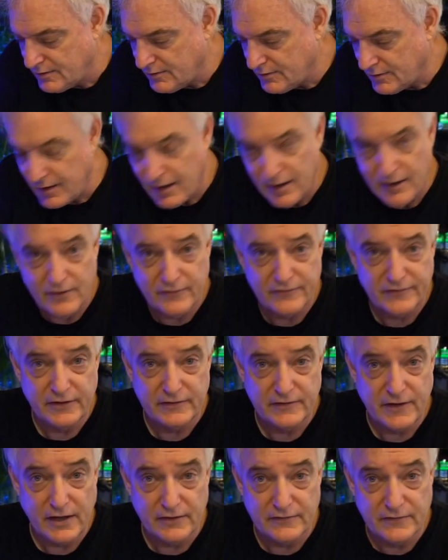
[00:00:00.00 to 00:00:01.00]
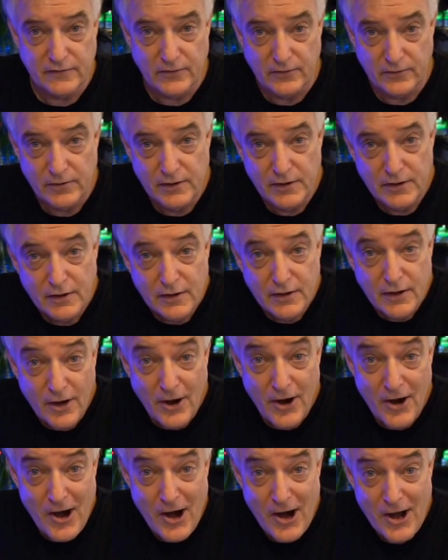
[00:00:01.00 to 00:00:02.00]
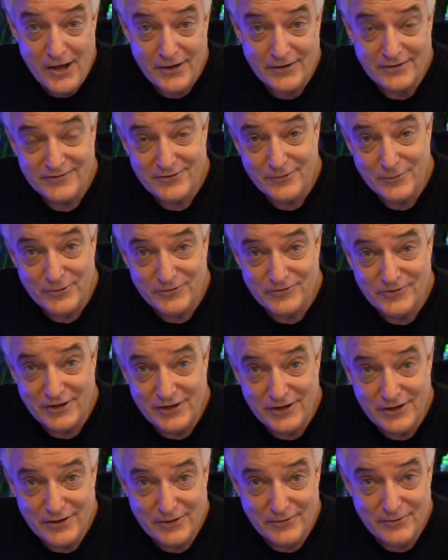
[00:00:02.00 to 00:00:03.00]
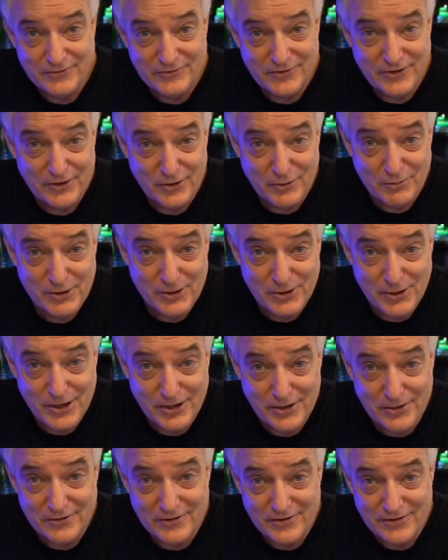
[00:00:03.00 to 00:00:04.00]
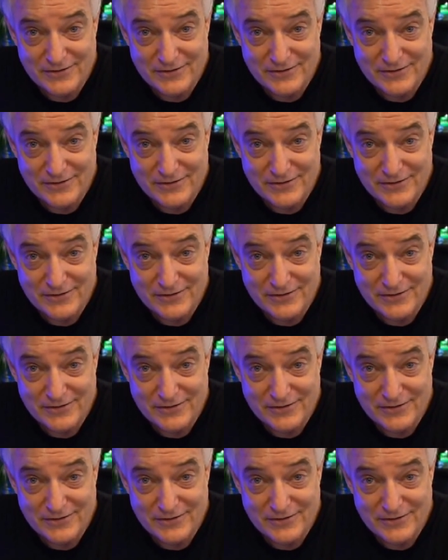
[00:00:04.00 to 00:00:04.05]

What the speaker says: yeah, let's eat that too. All right, so we'll see you a little bit later.